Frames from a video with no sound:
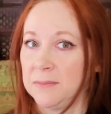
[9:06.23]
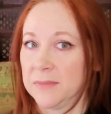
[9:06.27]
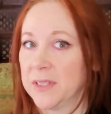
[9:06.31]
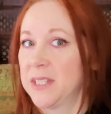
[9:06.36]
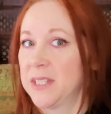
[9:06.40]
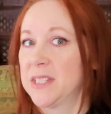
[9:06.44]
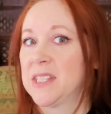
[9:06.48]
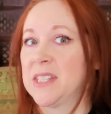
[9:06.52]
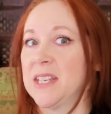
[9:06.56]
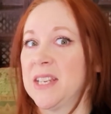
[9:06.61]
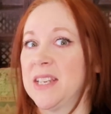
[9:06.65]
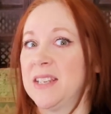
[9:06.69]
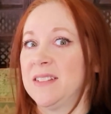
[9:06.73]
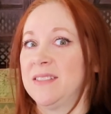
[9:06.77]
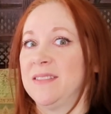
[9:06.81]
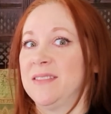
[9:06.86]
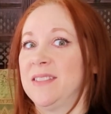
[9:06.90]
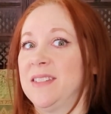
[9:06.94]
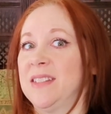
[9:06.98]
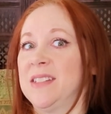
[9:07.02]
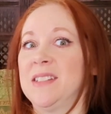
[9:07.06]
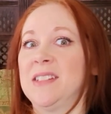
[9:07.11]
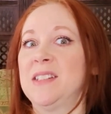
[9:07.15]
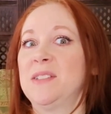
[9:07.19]
It's like,
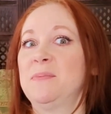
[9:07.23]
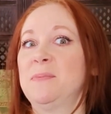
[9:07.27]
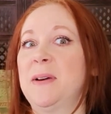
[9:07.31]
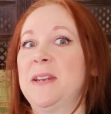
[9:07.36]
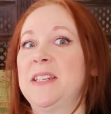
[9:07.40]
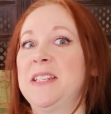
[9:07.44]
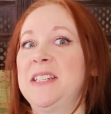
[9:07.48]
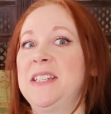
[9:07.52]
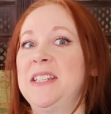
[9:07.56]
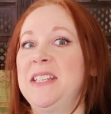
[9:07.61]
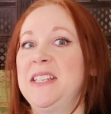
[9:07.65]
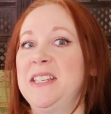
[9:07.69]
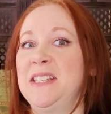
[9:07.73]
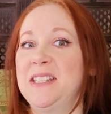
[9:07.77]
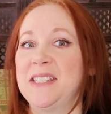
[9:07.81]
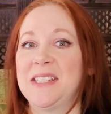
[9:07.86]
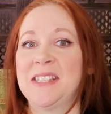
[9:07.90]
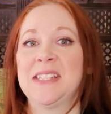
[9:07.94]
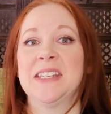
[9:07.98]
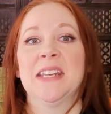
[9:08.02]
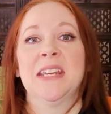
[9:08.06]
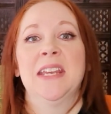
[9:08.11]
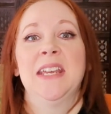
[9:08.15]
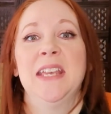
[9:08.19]
this is what it
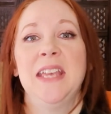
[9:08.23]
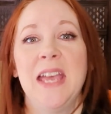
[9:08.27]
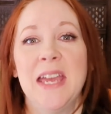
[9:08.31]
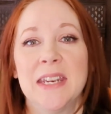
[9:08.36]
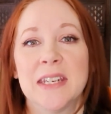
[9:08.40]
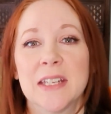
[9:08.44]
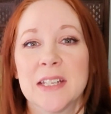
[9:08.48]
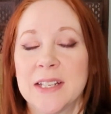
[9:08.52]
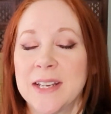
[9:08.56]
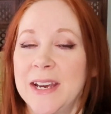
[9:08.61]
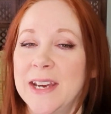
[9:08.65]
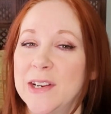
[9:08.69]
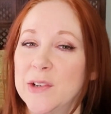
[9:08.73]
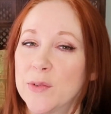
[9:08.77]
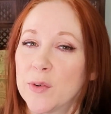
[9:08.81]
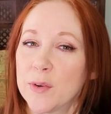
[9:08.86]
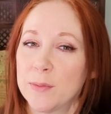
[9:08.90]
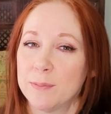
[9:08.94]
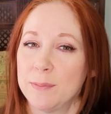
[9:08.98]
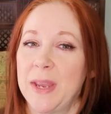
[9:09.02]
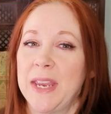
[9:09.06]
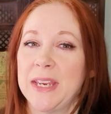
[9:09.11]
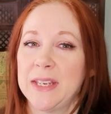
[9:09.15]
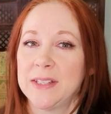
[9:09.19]
is, and it kind of
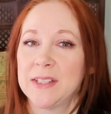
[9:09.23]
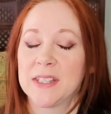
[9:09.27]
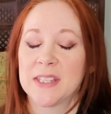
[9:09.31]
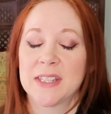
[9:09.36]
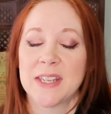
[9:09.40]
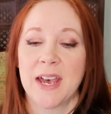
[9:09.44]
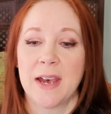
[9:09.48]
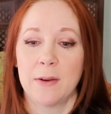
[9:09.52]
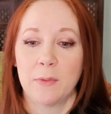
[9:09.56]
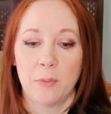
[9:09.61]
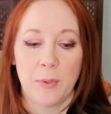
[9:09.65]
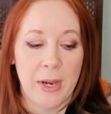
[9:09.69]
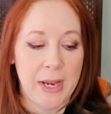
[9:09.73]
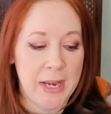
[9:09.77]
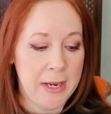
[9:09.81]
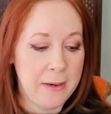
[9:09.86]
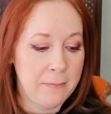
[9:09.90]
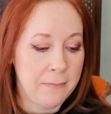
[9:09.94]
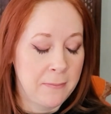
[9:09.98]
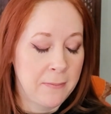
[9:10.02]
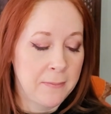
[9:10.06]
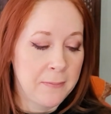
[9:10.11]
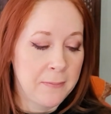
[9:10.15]
remains that way.